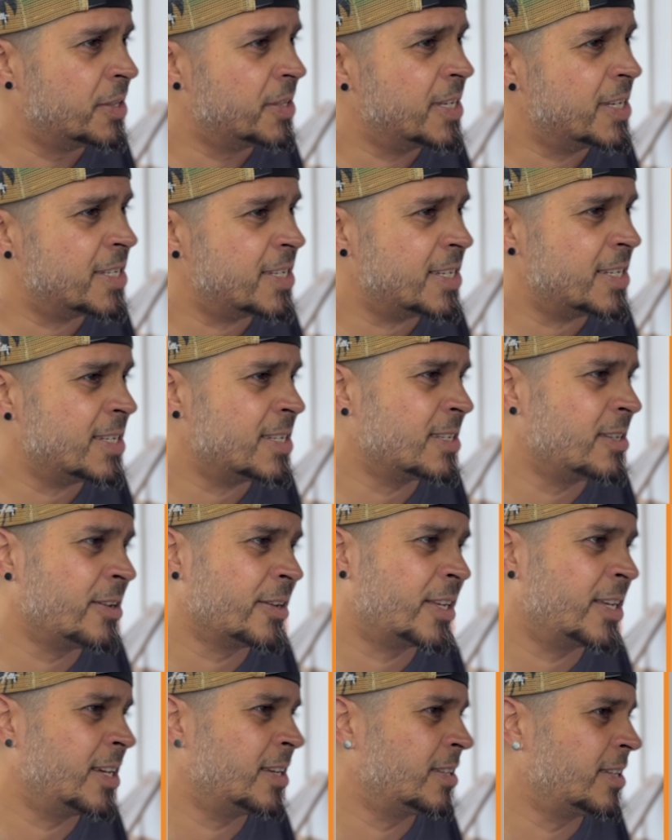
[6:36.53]
This is
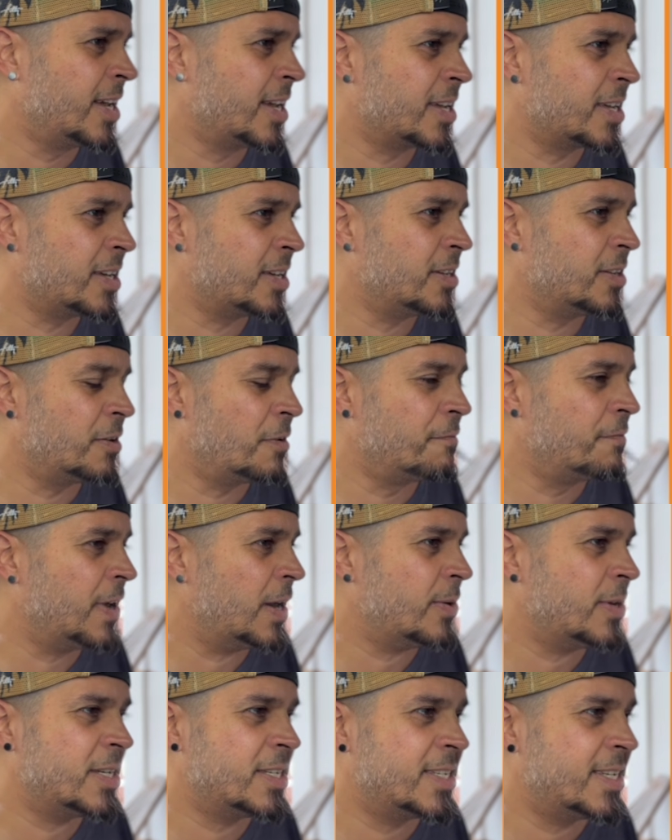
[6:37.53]
looking like, you know,
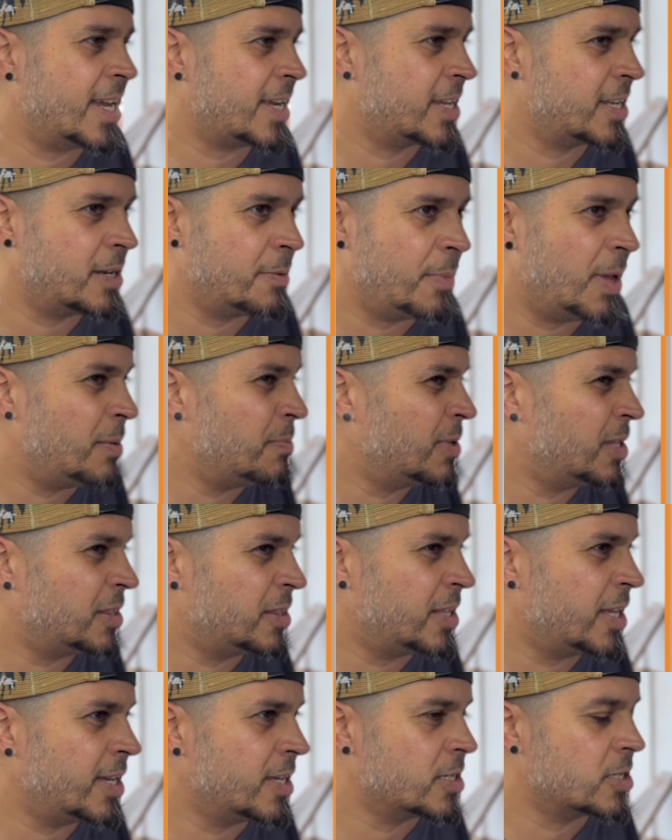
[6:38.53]
very Second Amendment
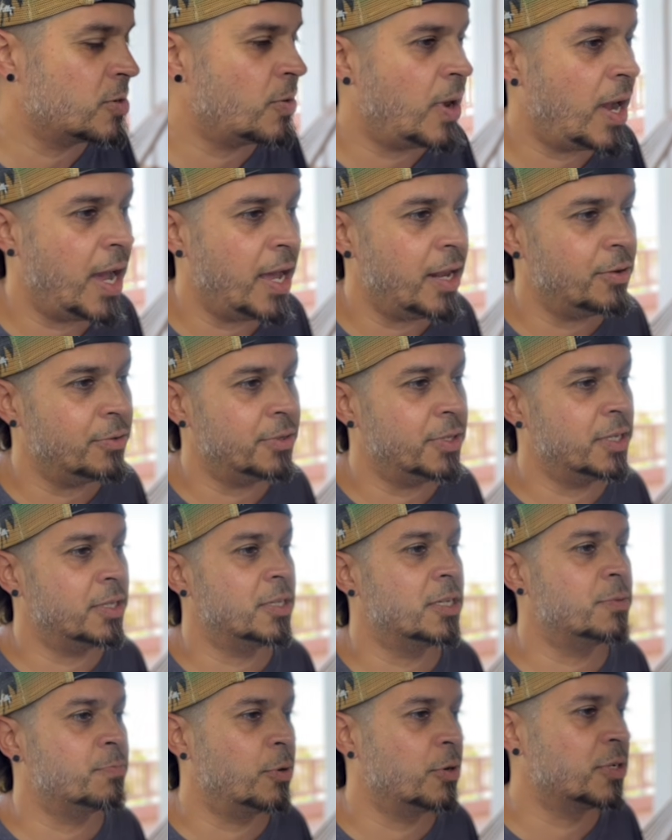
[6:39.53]
thing, so I don't think
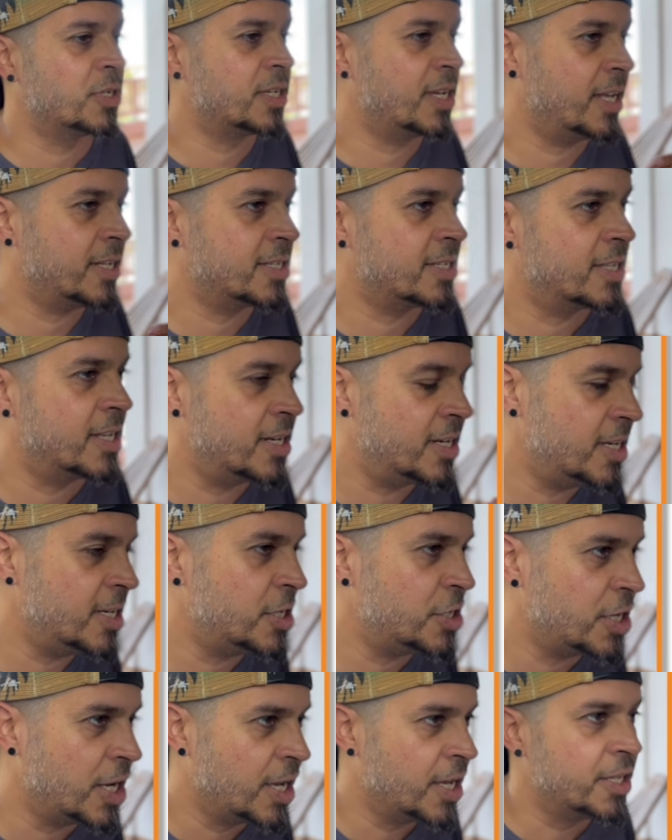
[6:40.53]
this person gets the
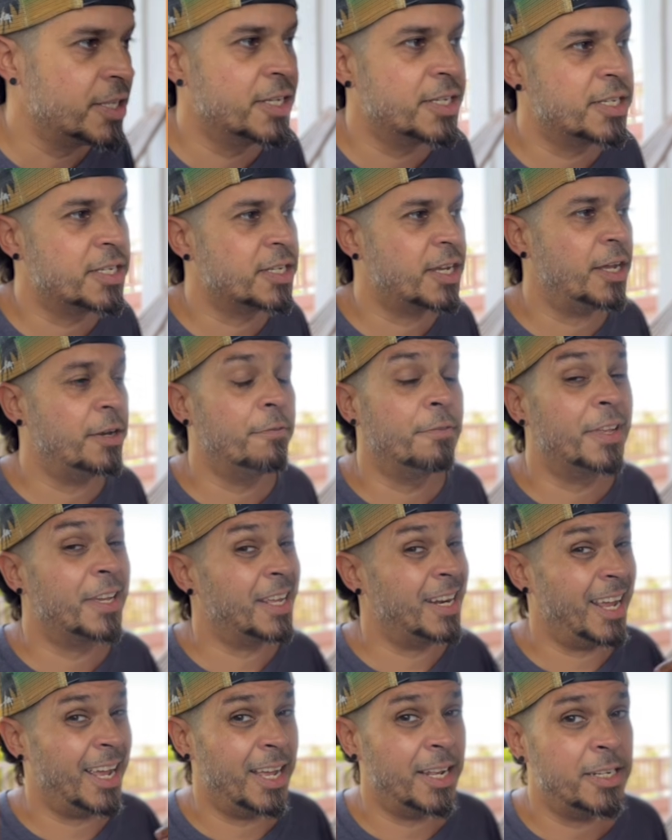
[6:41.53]
niche. This is kind of like
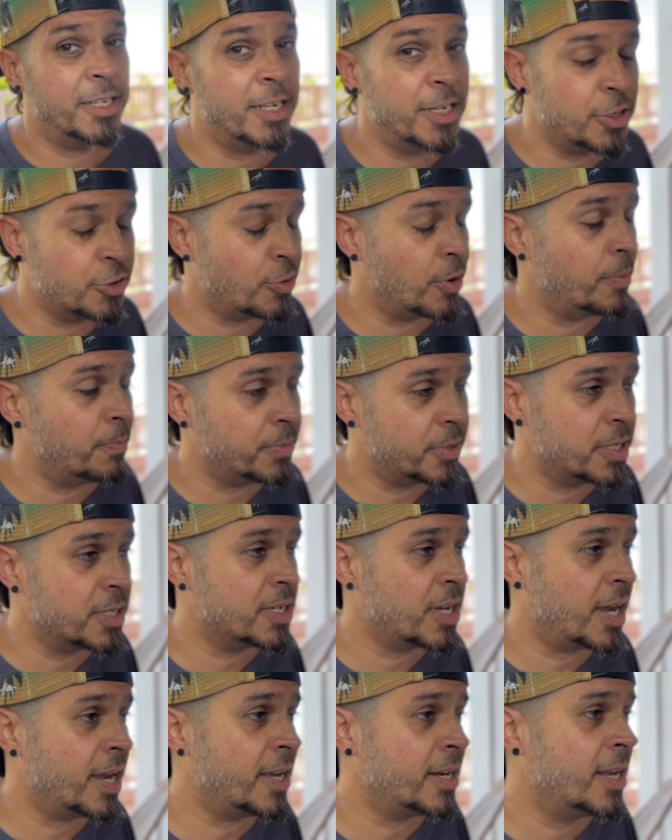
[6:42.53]
an anti-Trump
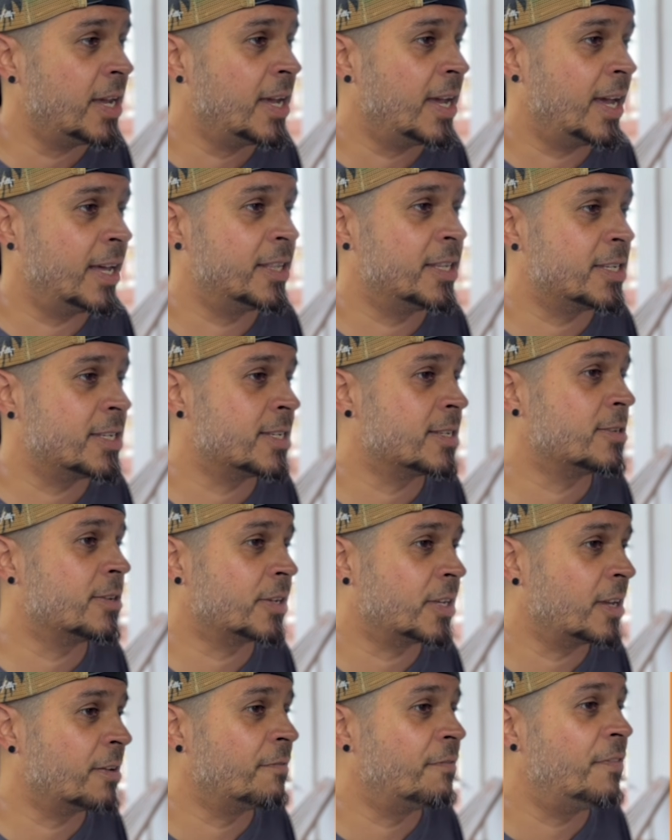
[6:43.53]
design, and this is
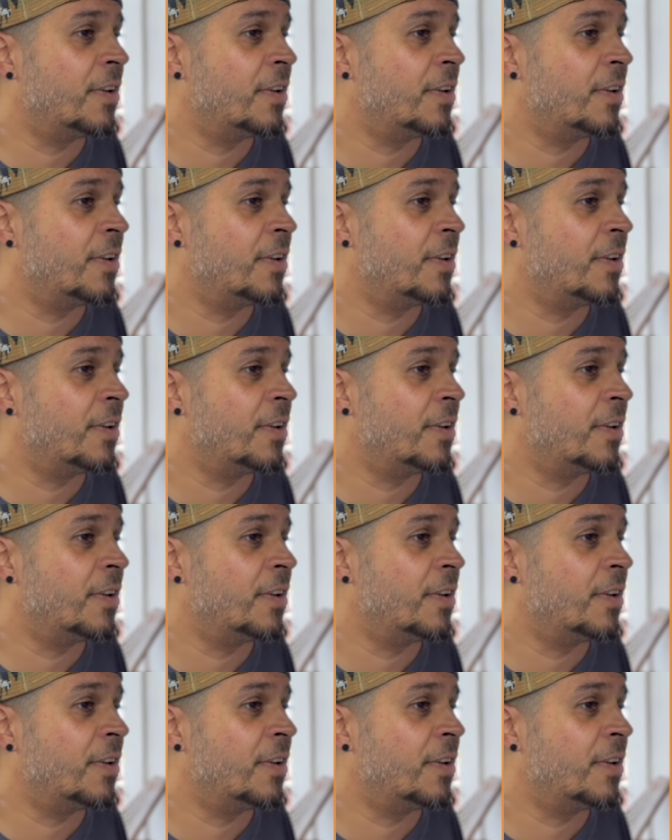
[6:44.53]
looking